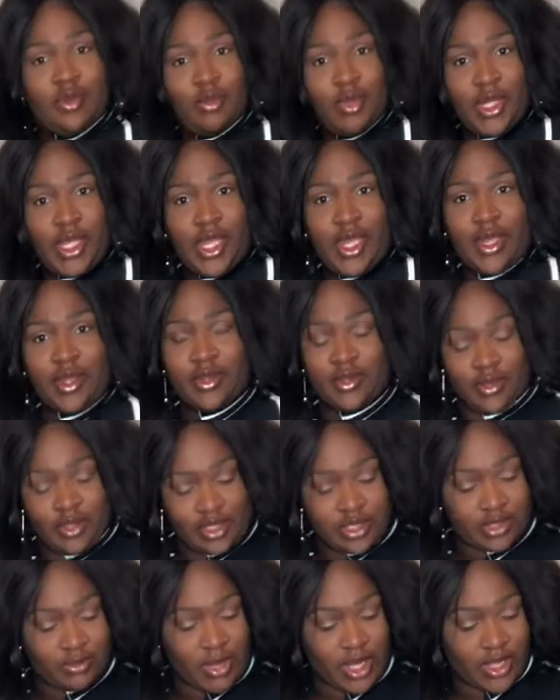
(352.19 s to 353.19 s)
But yeah,
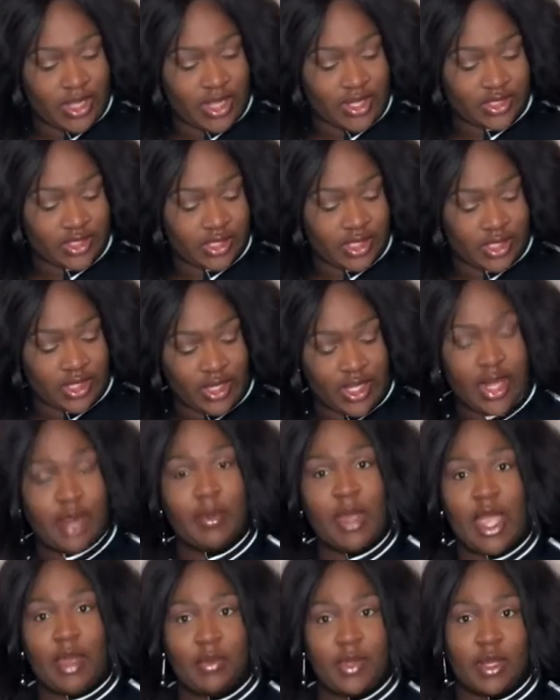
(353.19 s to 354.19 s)
this is my last thing and
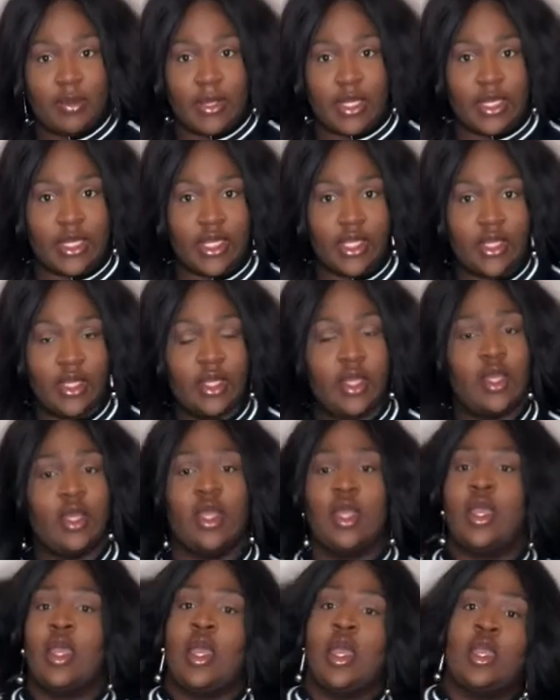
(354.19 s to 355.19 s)
I'm happy about it.
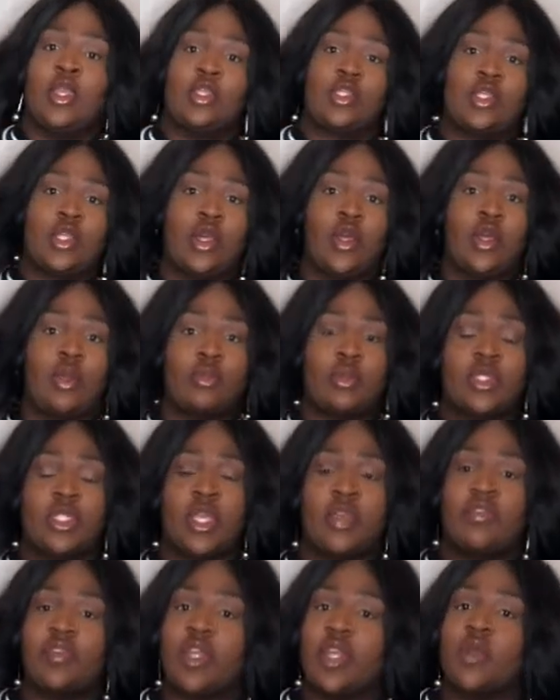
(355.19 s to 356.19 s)
So I'm
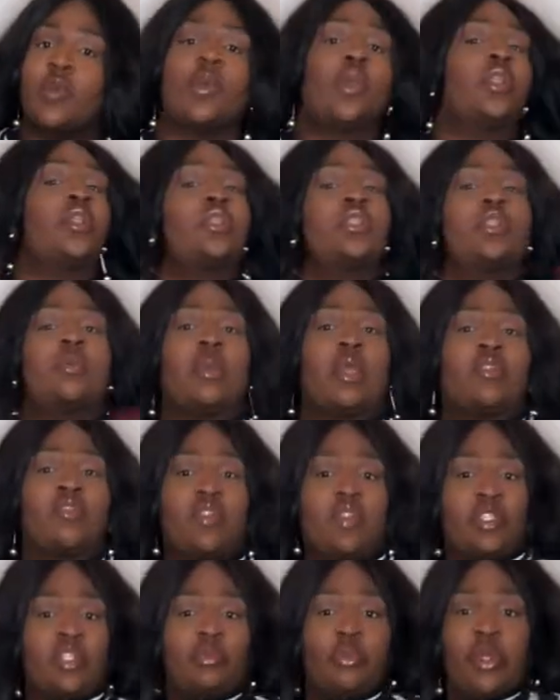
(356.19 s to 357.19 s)
definitely gonna wear this to my
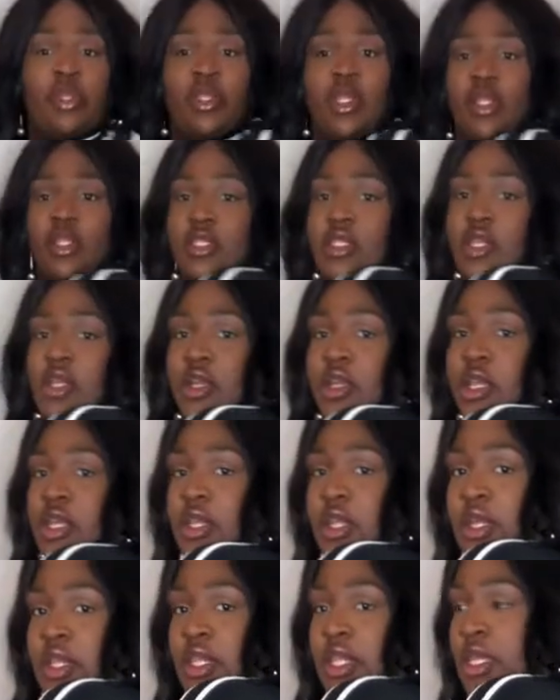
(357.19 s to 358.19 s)
friend's birthday dinner
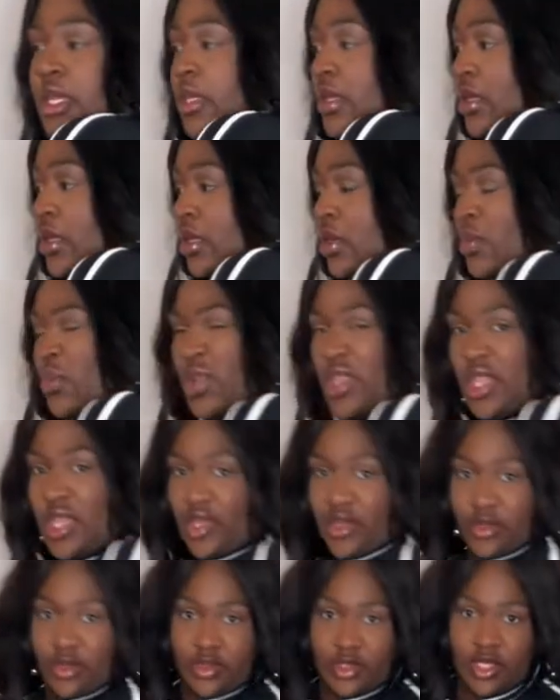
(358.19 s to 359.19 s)
in LA with
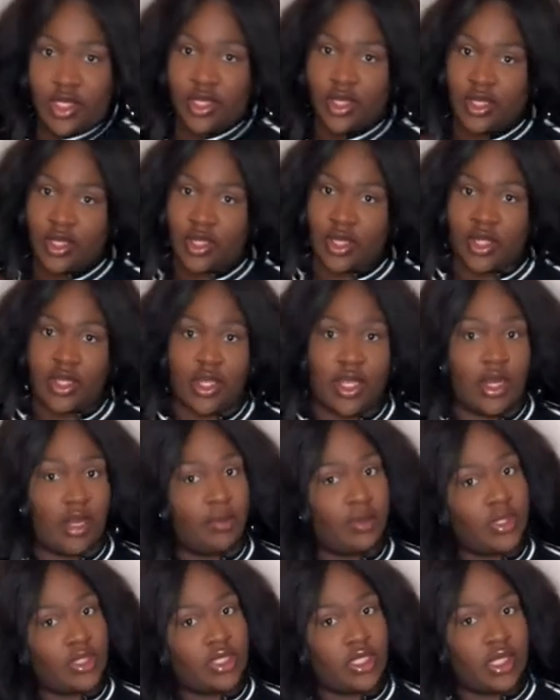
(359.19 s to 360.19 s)
heels and
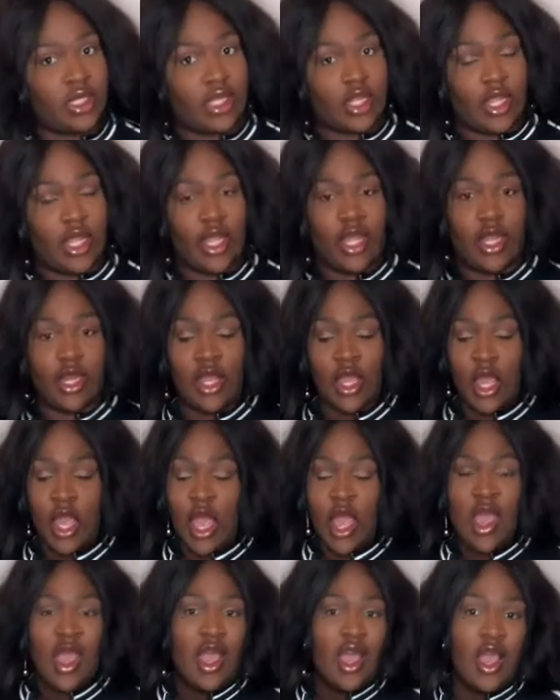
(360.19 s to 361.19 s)
I'm a stunt. And
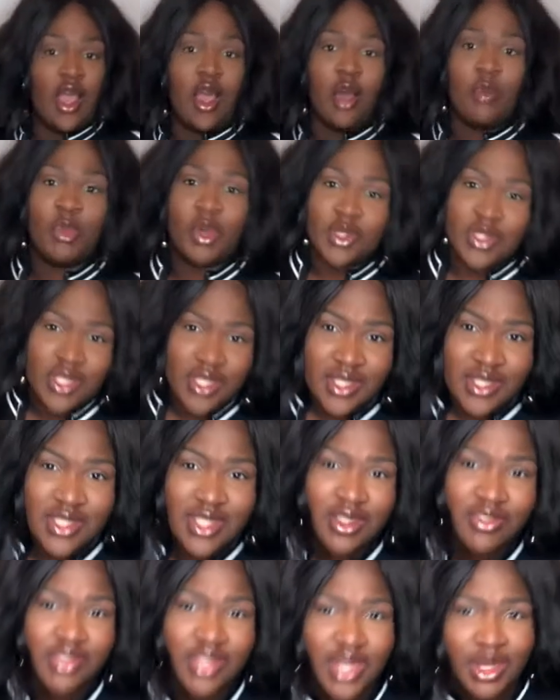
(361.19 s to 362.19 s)
most of the
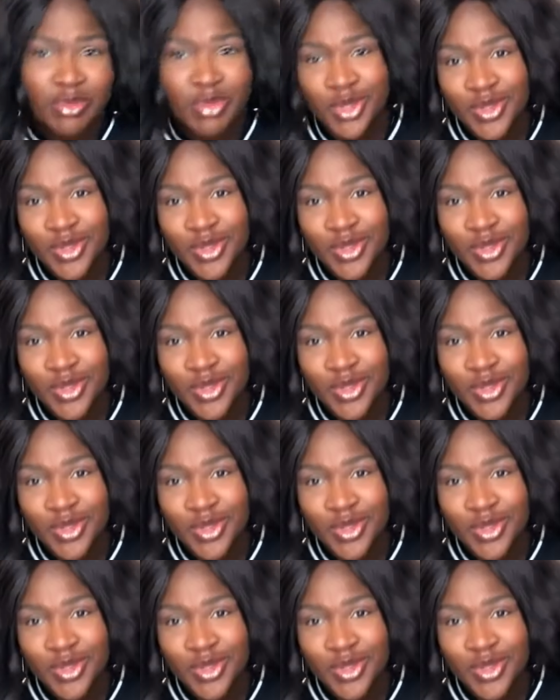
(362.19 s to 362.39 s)
stuff that I'm